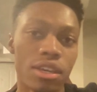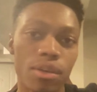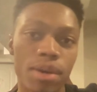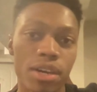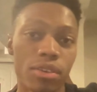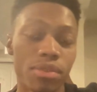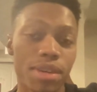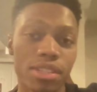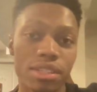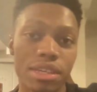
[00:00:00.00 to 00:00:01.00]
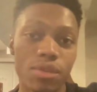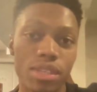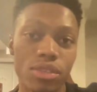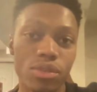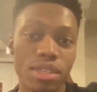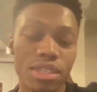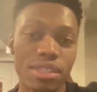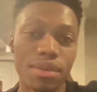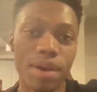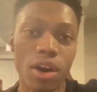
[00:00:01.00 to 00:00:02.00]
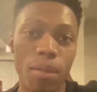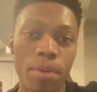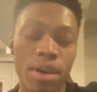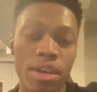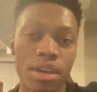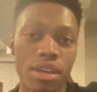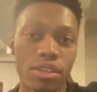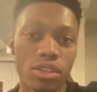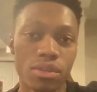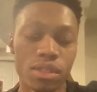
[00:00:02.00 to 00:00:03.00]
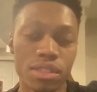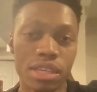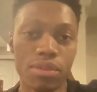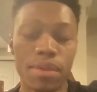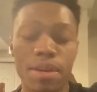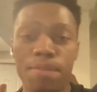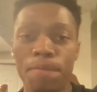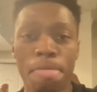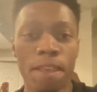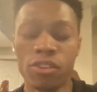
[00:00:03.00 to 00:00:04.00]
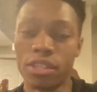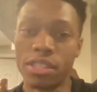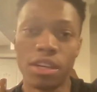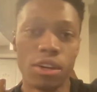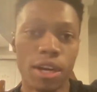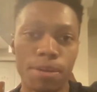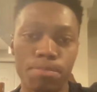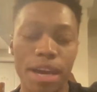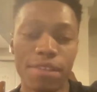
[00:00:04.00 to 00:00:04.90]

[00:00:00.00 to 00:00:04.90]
you know, Michael, you mentioned that we do need some help in terms of center mid, sorry, center um,